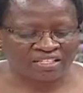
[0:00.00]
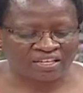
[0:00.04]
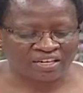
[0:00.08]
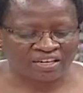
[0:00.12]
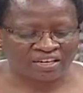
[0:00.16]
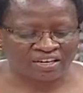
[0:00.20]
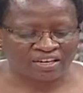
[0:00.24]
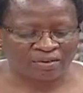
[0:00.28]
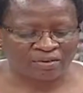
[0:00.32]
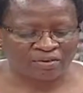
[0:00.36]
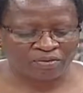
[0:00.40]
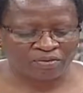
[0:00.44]

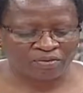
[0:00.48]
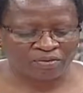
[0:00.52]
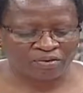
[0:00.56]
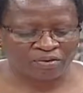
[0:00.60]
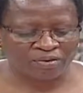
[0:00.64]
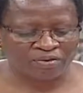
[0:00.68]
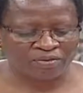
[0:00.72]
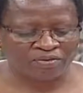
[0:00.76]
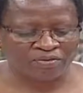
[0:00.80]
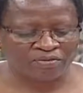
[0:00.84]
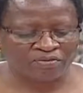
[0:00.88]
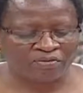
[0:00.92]

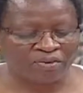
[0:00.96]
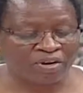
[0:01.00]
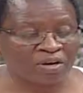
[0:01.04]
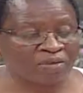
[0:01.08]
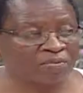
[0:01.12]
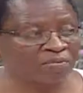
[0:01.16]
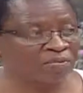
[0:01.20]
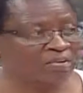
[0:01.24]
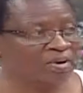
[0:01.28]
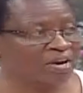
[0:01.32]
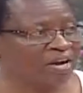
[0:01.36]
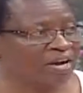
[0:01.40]

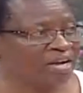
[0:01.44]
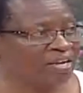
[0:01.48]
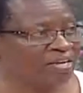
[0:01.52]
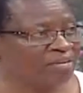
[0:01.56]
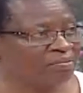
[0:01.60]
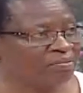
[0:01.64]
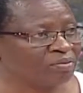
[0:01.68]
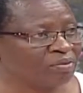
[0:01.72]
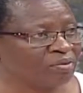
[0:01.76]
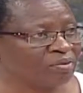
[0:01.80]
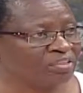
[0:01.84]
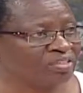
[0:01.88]
Farm
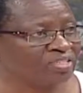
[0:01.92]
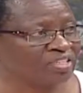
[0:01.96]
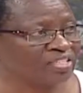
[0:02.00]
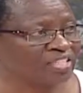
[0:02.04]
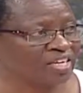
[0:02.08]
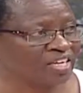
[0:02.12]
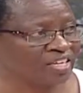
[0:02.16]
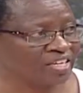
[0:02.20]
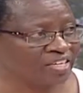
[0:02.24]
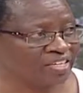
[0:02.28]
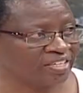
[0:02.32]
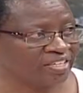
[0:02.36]
Animal
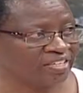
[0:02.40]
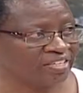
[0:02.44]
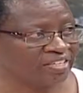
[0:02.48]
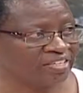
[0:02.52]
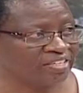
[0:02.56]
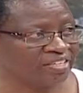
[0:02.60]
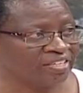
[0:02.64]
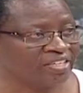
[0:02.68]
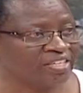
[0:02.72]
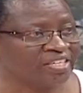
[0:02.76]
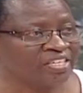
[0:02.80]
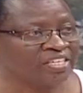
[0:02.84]
Day
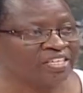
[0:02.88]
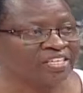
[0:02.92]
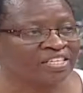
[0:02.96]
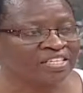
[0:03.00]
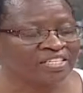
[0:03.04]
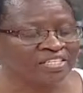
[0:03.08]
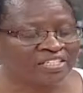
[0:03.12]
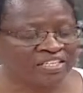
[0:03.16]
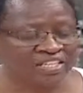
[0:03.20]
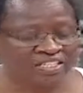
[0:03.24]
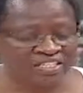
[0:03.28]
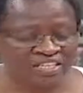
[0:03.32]

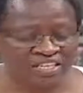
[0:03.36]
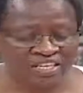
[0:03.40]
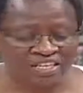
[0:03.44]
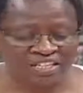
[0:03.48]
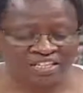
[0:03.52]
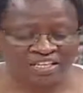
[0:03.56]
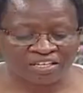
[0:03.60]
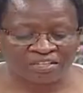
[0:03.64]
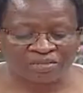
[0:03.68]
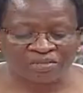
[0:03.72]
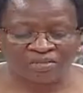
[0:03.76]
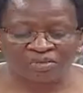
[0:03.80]
is a day
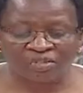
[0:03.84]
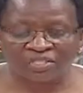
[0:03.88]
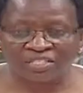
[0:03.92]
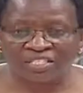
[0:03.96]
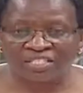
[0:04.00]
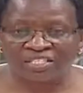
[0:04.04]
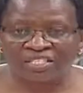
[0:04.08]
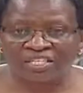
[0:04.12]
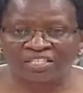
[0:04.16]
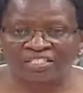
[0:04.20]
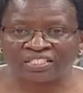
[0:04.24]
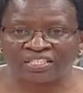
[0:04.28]
that was
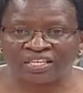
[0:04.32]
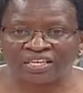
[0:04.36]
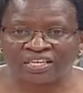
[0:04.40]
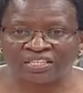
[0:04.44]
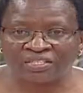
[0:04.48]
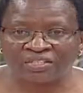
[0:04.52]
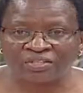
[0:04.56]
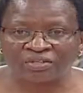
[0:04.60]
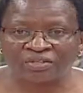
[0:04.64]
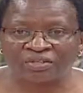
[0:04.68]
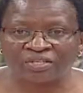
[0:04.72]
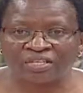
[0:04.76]
set
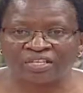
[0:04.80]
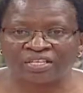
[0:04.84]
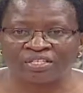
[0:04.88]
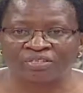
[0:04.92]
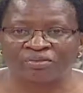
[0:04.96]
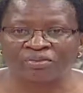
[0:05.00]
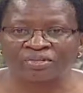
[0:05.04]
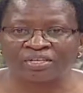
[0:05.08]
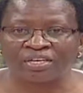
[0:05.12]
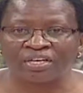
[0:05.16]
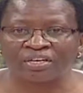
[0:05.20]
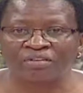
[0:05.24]
aside so
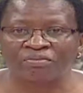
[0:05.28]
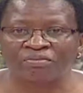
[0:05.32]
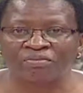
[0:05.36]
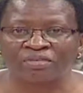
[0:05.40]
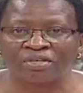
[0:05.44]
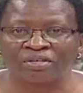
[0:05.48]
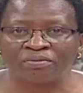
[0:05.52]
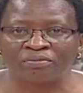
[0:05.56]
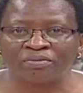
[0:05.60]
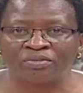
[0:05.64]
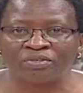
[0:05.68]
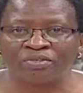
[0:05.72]
that we can
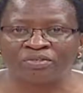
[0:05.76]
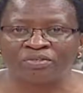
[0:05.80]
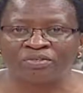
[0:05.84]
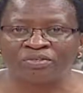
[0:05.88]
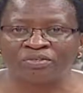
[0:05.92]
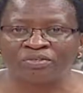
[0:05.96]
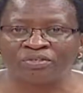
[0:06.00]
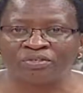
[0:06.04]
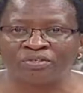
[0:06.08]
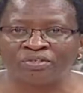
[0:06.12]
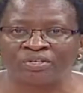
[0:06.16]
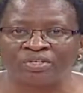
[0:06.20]
be able
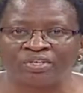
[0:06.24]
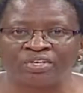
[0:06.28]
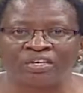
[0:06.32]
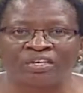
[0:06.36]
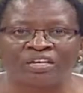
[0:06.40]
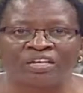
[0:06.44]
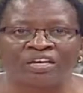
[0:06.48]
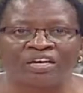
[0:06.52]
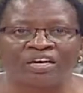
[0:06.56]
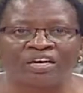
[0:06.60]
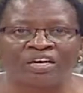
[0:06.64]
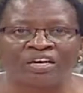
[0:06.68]
to
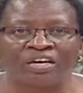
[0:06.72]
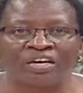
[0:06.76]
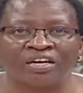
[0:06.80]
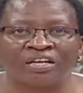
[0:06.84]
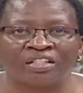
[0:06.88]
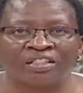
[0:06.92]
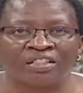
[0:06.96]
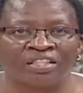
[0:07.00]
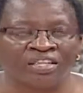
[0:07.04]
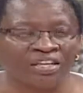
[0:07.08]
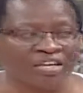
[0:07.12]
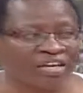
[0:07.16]

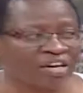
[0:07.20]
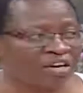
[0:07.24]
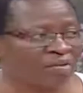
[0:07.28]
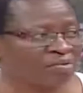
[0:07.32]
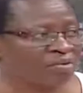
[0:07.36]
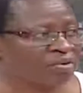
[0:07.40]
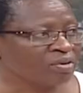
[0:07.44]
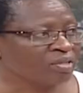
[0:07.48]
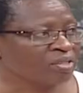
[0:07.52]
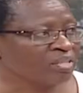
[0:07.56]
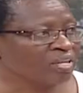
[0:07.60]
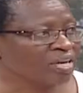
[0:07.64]
think
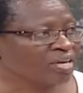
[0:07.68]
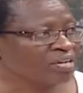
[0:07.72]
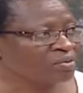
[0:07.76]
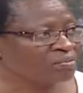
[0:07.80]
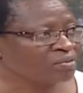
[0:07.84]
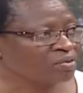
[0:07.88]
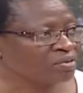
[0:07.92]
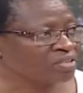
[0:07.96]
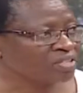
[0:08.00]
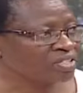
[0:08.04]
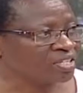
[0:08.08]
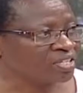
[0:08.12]
about the
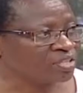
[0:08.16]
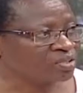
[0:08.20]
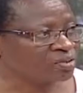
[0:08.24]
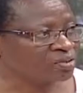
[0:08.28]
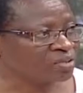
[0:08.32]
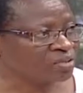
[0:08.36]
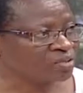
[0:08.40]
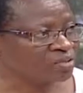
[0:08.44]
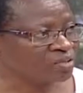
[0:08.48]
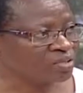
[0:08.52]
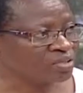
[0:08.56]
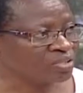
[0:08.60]
animals that
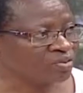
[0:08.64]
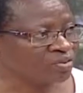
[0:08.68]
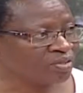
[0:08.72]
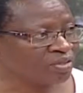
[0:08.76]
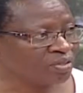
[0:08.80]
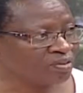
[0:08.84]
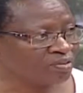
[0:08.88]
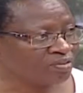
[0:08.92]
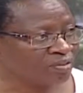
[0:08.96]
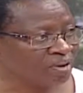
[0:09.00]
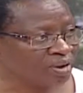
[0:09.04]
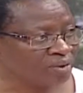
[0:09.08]
we use on
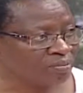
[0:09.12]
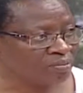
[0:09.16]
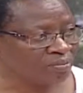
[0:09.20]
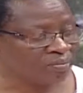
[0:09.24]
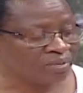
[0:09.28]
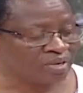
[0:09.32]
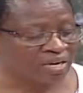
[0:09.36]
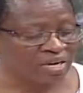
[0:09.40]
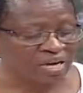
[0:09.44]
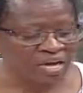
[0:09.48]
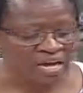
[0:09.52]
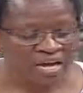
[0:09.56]
the farm.
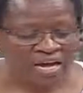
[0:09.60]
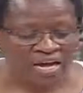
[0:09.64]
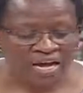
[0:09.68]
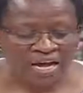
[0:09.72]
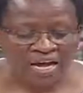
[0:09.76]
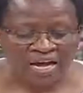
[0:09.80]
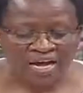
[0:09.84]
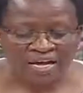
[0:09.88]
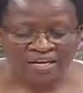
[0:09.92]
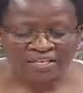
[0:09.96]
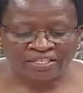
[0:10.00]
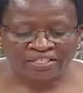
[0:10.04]
Okay.
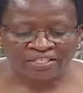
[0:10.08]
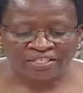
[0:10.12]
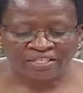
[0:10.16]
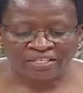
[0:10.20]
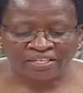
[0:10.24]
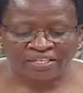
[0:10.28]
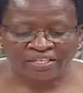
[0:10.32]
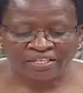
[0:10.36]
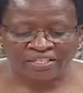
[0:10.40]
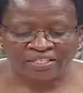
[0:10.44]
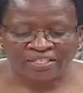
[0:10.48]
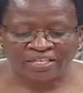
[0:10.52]
And
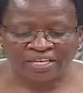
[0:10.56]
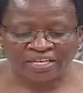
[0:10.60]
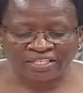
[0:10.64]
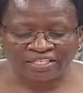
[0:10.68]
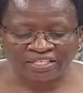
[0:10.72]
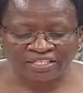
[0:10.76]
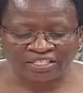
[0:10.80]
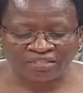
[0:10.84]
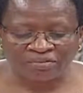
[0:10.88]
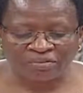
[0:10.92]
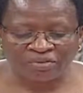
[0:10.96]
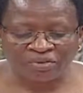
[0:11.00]

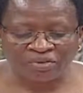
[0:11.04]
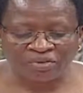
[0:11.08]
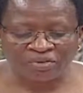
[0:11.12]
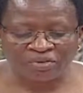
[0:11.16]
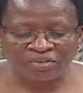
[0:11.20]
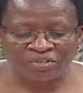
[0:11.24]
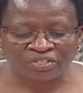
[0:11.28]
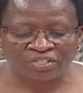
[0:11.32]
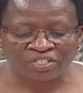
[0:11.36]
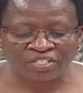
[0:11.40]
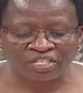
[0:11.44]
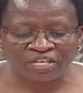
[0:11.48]
that is
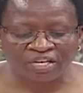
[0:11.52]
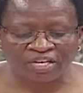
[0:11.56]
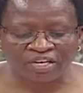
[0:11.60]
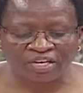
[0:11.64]
because